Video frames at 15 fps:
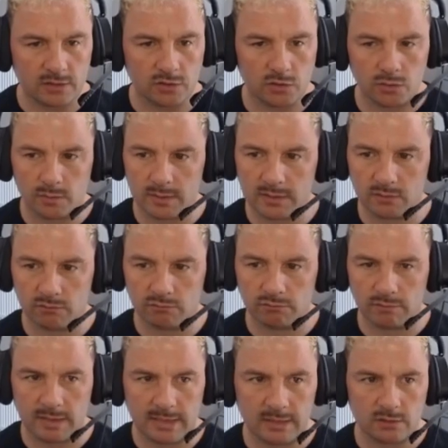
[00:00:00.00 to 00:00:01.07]
to do is
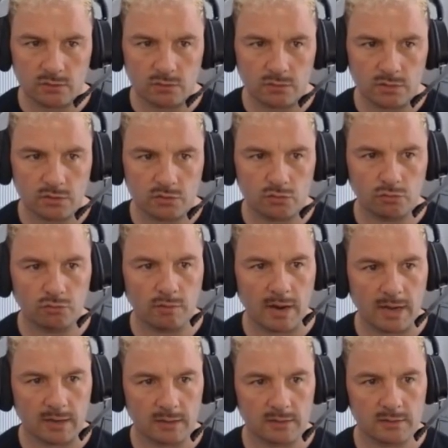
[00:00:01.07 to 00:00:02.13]
redo the
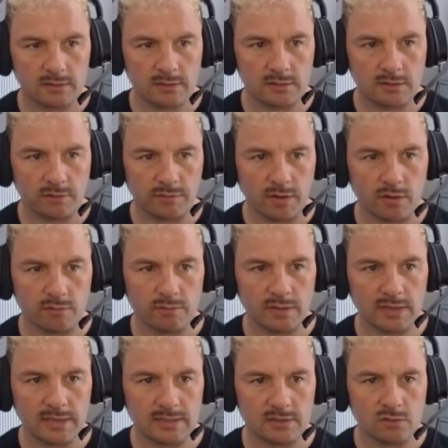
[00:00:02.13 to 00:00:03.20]
trucks. So if we go
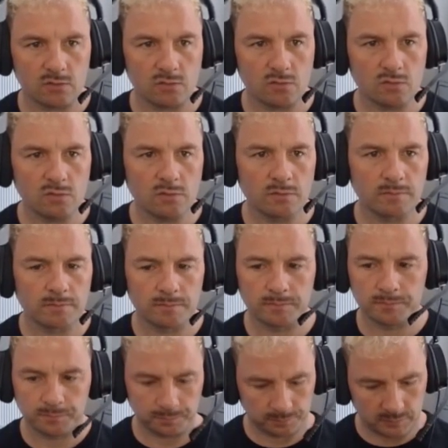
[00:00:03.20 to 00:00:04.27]
release all,
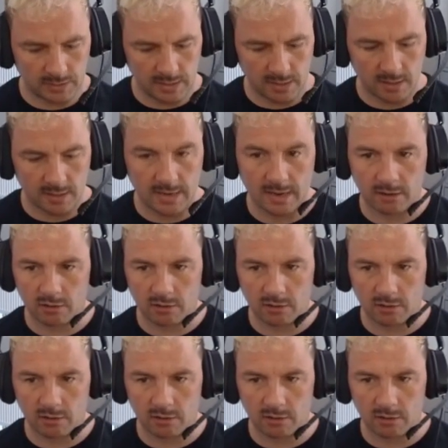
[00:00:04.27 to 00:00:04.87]
and I now